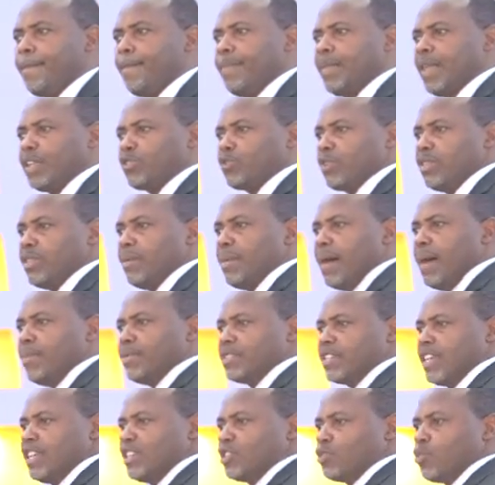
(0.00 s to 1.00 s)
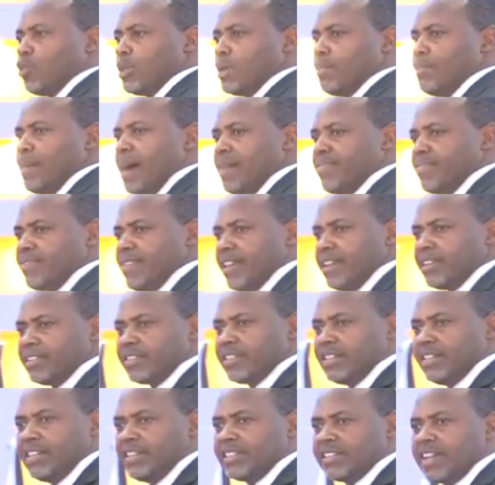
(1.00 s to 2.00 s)
That's why the Bible says, what a man
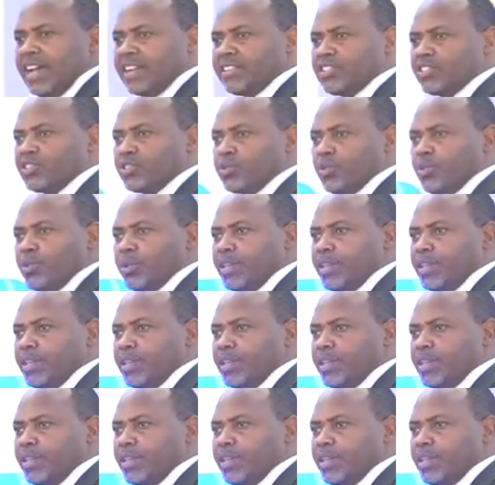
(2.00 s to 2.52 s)
thinks in his heart, so